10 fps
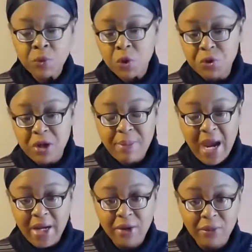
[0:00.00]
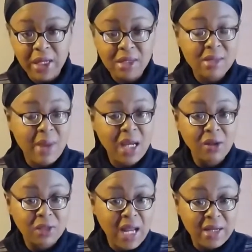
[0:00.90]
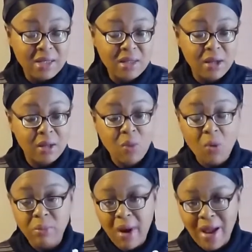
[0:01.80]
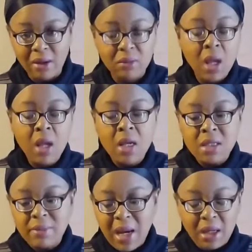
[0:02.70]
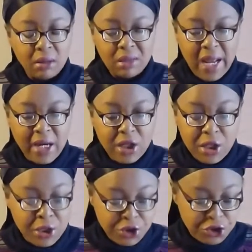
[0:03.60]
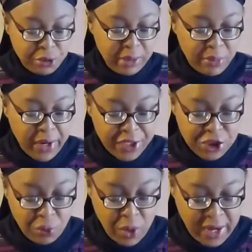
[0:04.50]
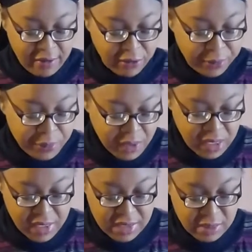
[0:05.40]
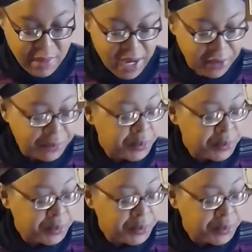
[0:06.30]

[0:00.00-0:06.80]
You can paint it green to make it look like a stem, or brown to make it look like a tree branch, whatever. It doesn't matter.